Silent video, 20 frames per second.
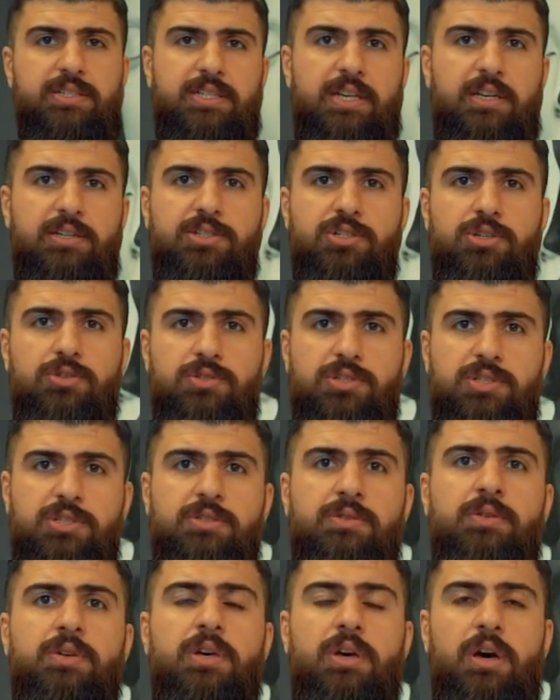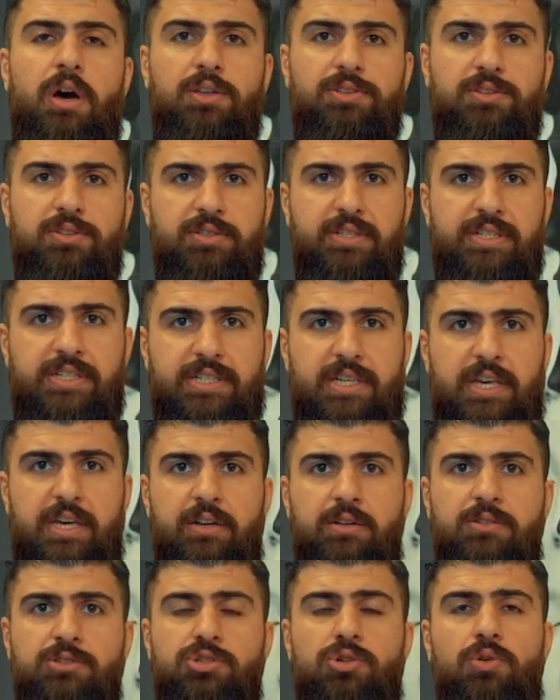degrees Celsius under the
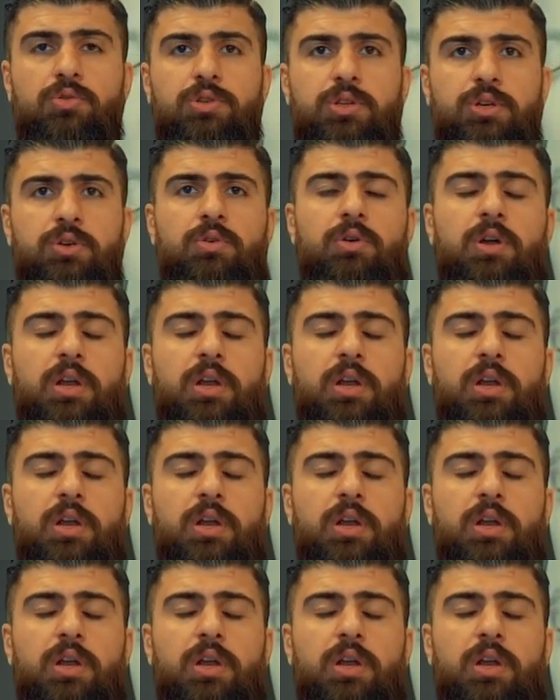skin, so